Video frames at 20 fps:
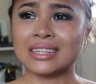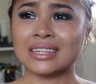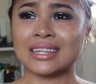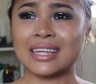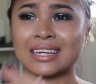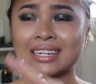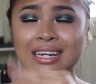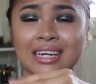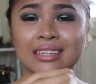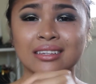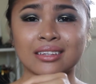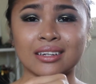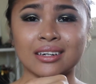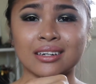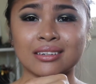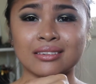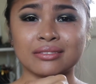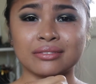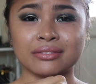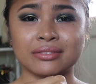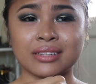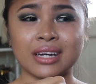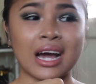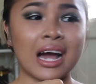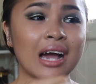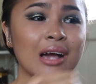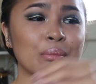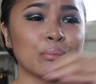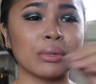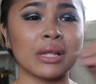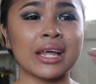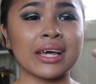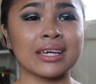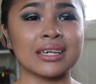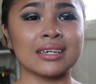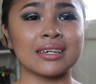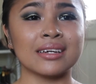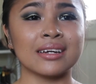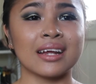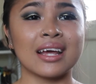that i love i play
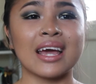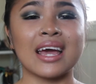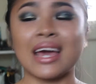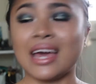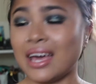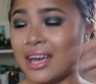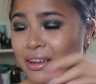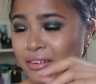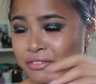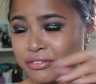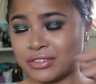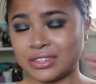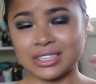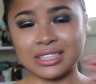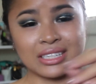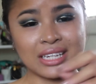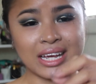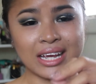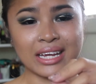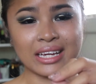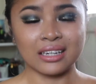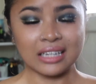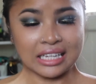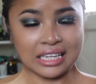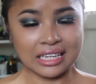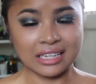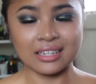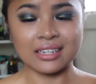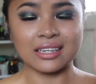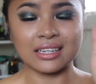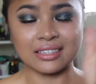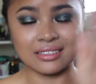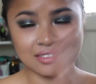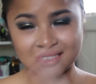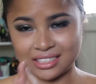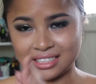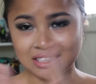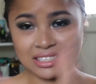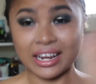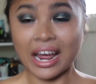it every day in its
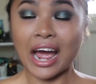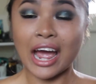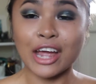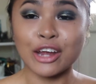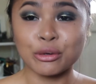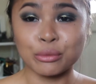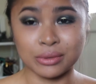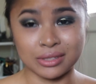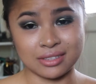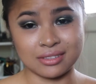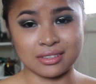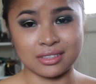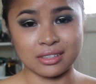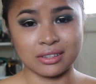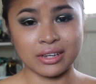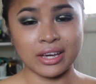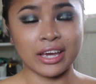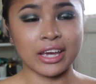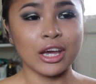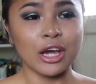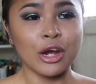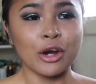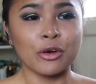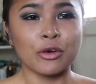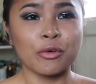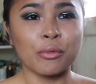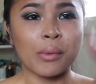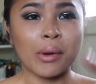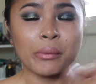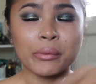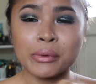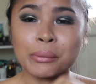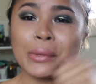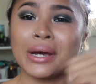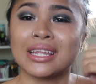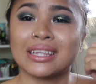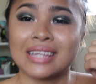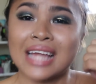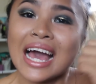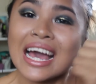entirety okay remember
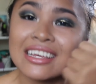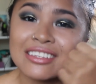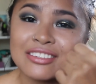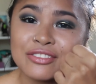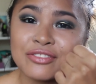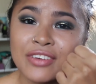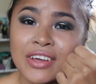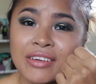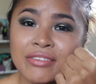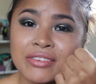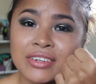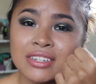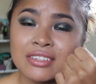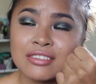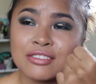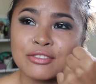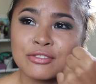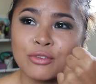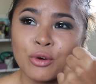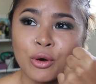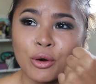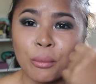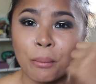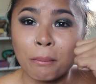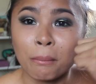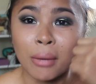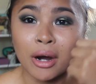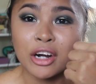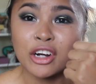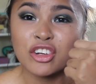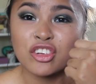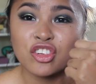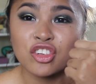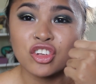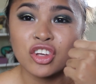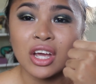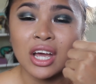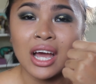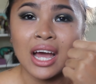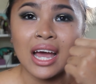my last favorites for
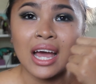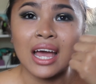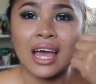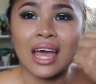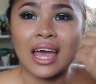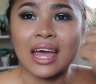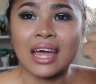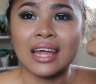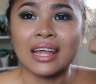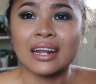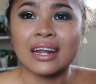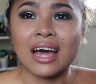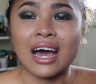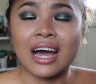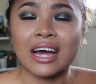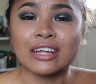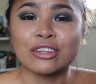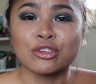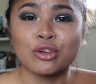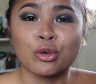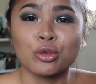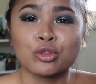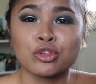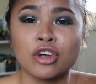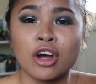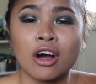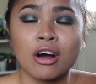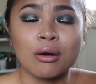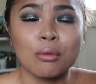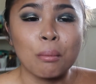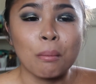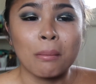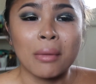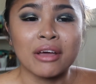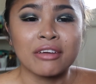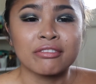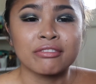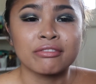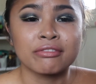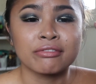march and I told y'all
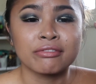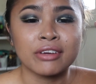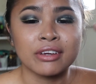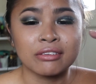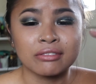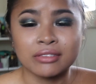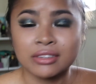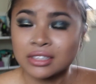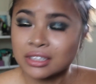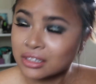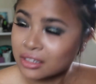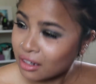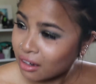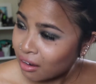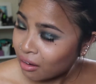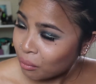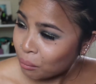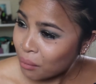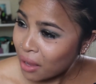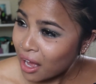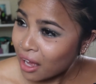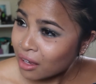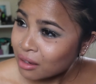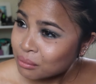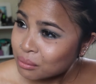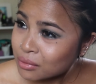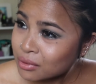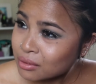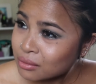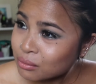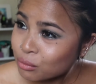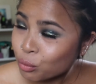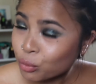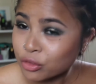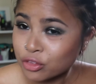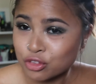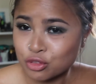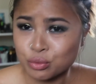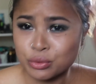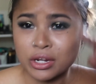my favorite um, album
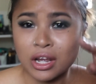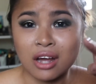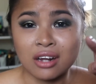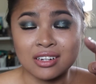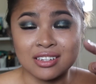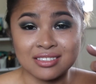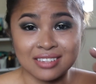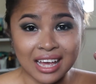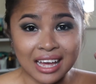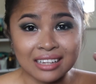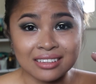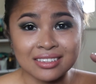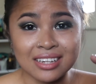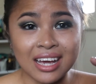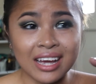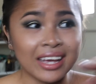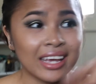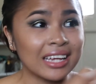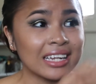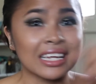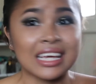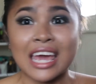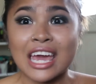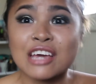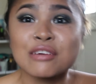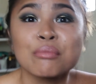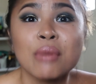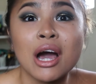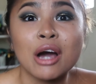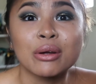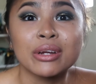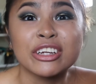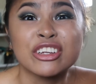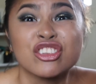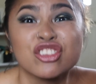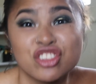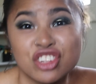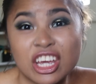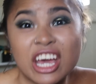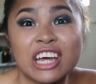was Rihanna's Anti and it came out
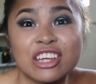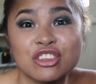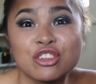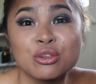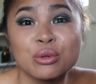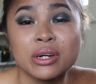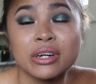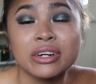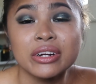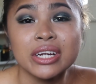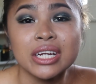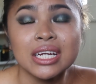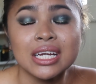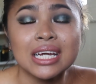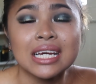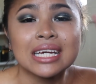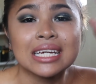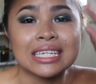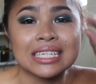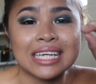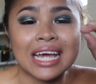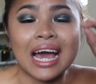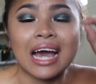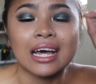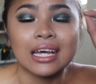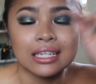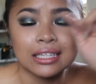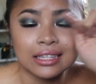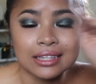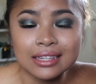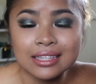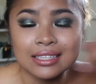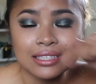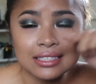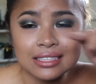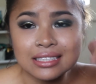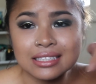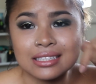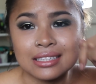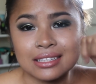in January. Yeah,
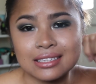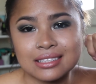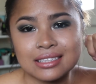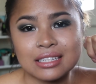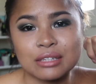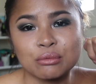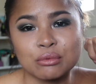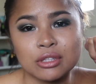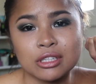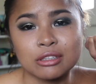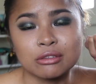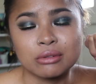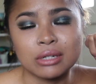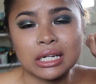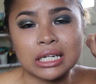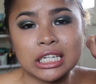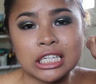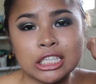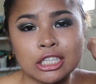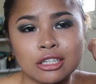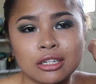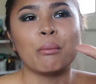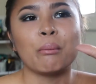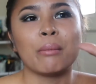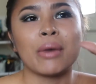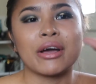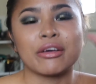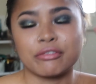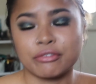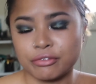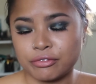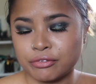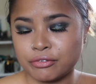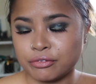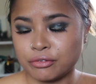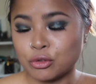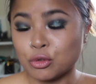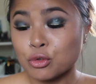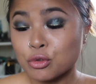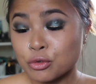this is the same thing right here. My
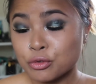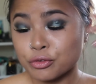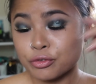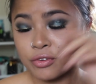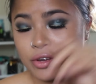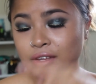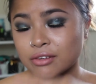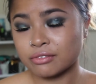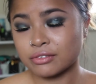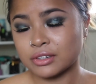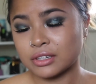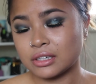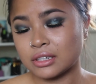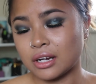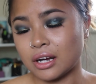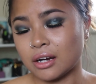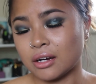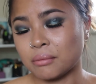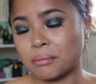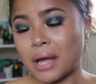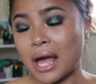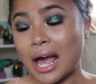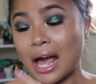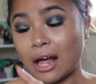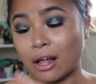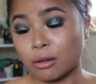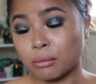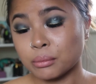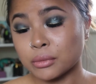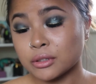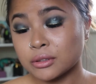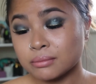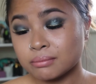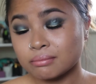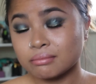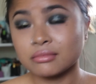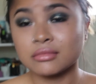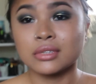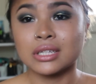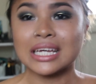new favorite um,
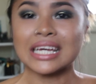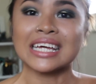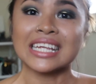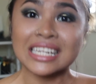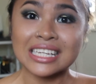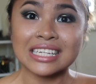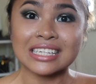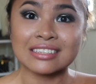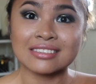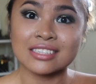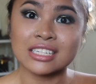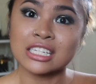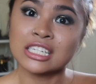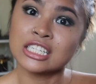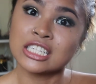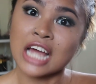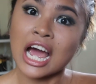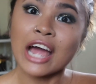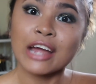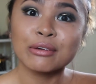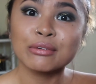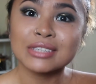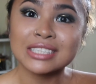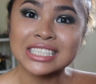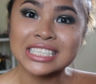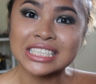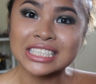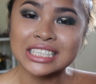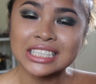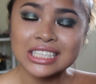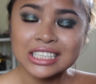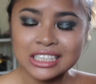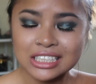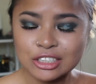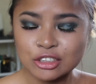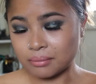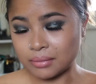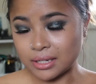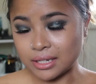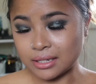album in its entirety
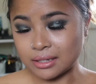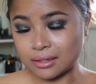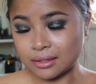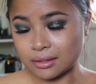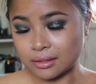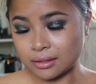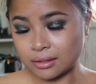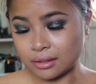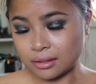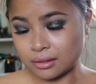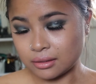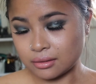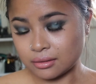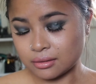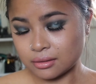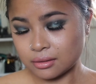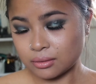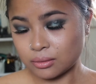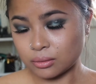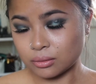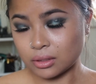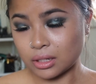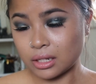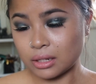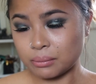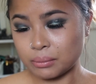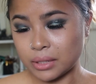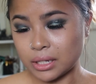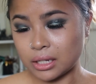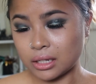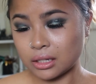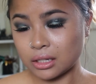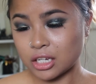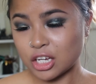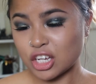is, hold on to me,